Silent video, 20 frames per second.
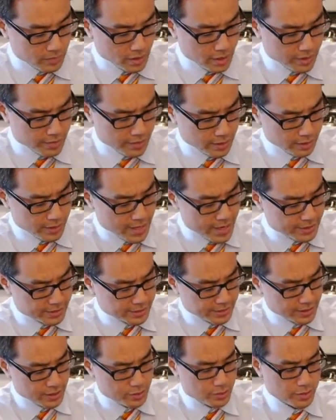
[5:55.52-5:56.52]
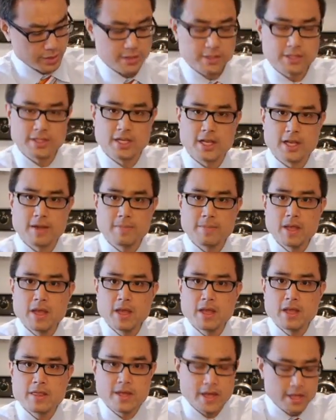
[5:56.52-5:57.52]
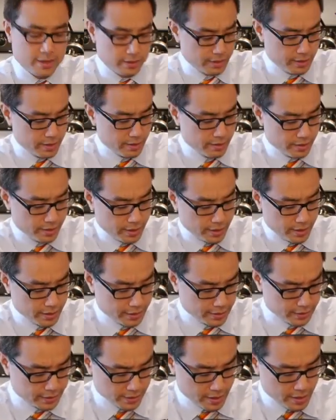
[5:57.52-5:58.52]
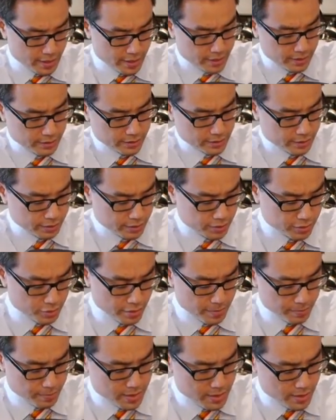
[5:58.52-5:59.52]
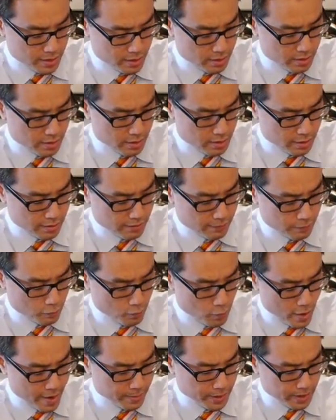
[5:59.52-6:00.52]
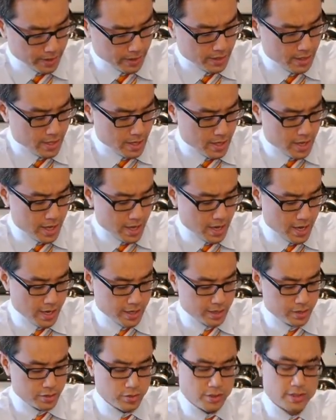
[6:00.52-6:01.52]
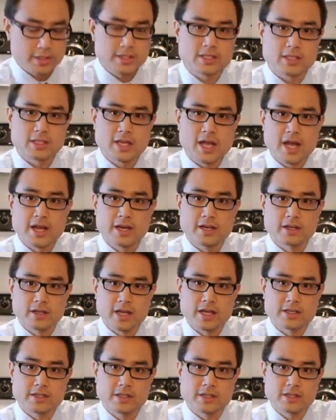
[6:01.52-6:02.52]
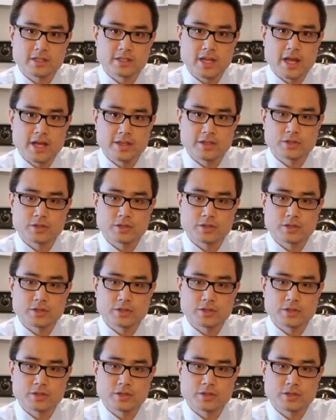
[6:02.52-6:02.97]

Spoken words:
And then lastly, you can see that there is a strip here of webbing, and you could slide, it allows you to slide